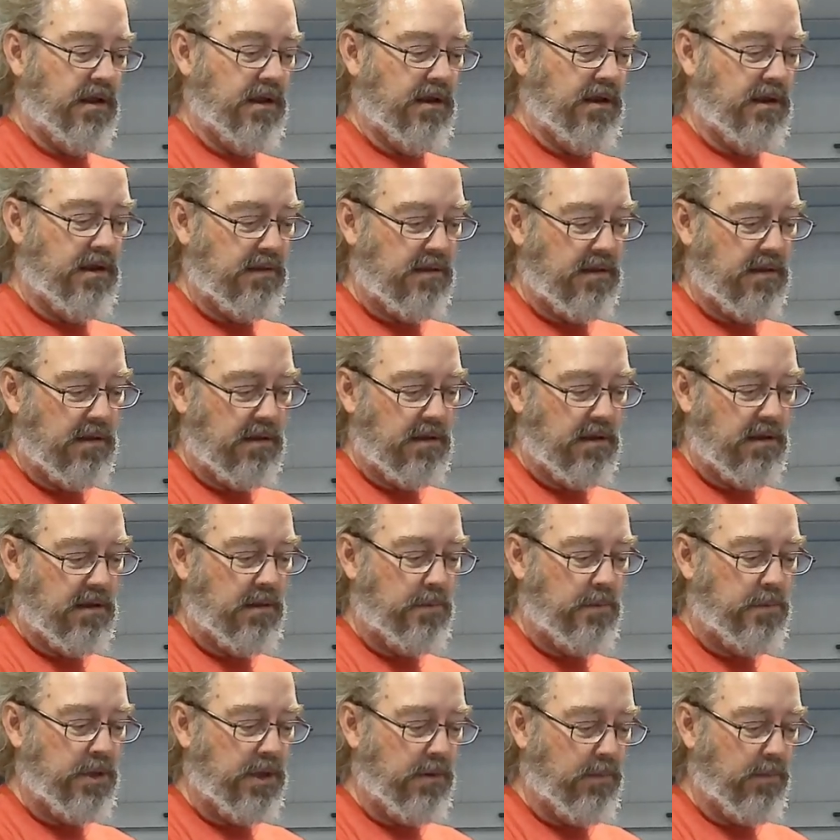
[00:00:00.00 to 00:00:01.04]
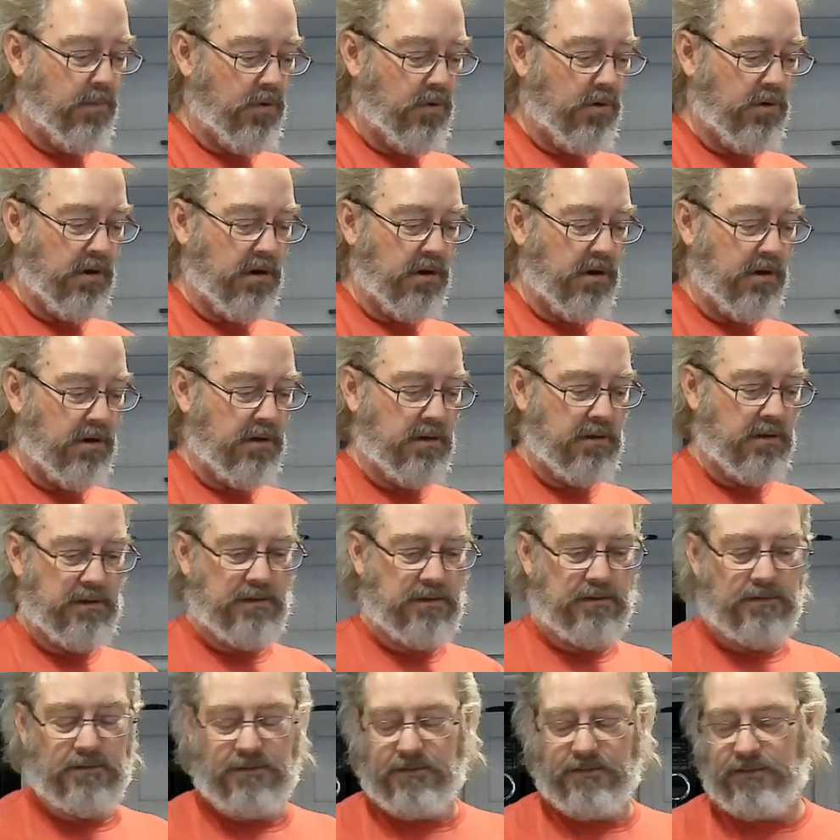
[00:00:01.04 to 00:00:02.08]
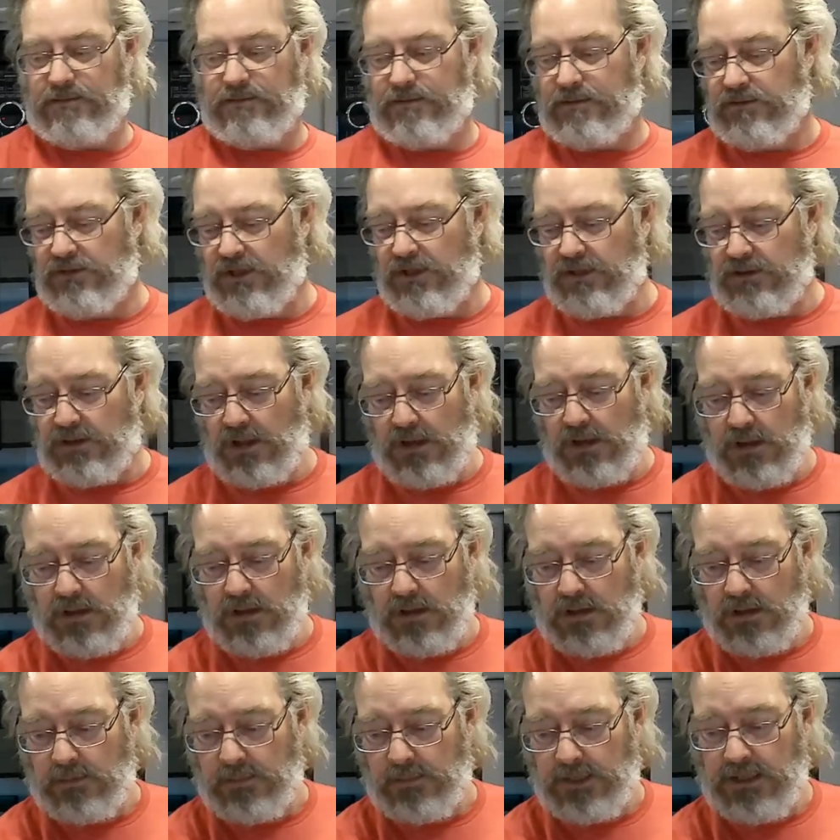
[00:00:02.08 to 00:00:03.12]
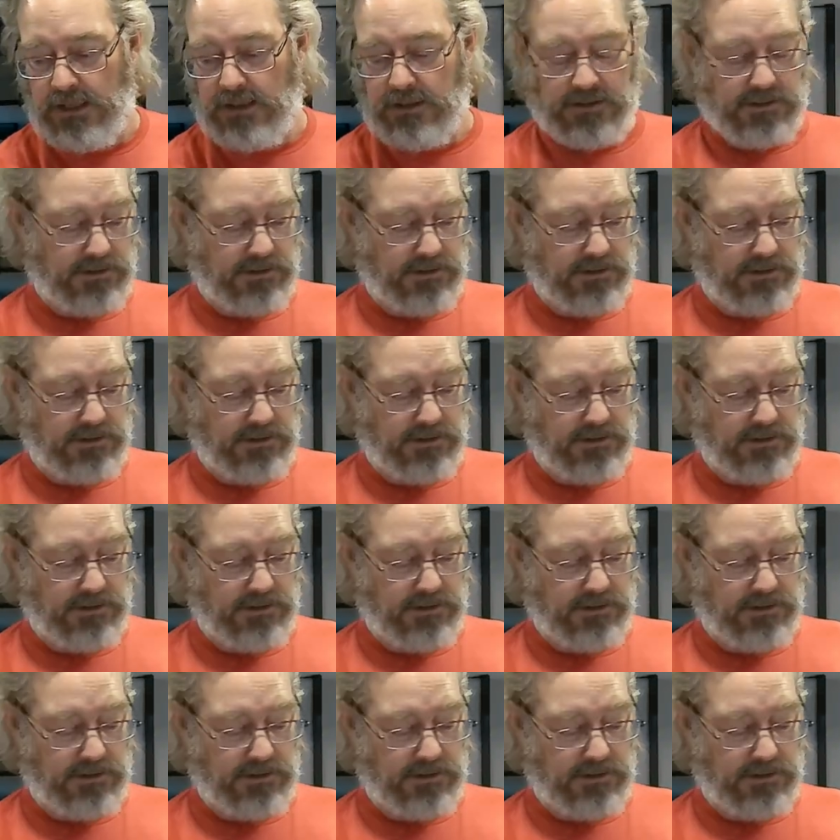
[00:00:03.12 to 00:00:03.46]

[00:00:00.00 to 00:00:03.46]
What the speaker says: It needs a little bit more. Just a little bit.